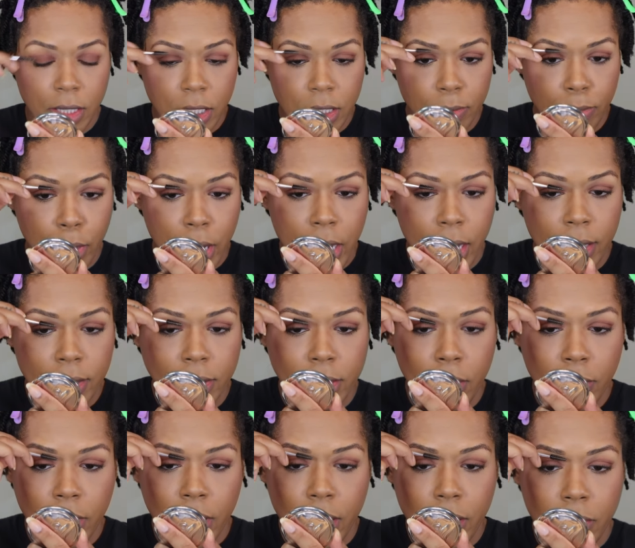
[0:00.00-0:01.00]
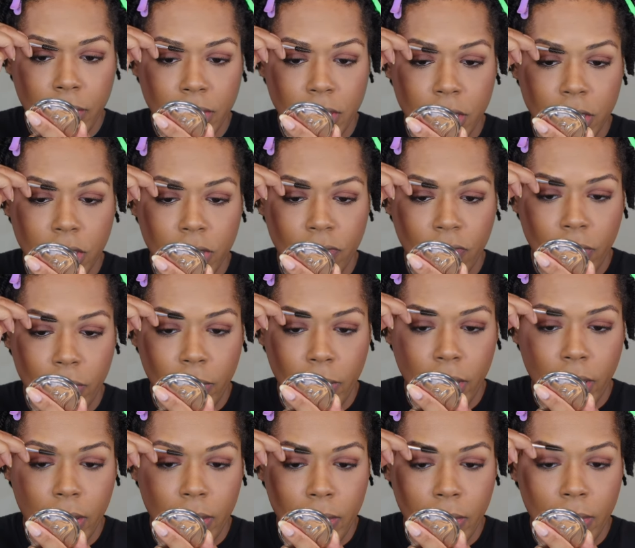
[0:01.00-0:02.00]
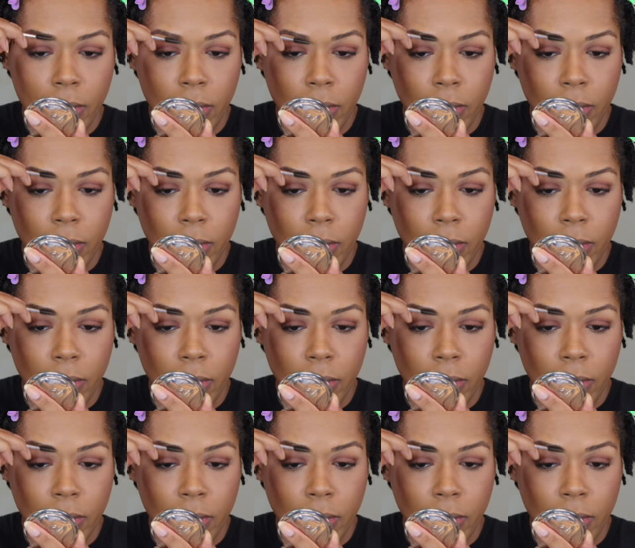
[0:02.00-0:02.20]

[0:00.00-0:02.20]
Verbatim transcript: These brows don't get no attention for real.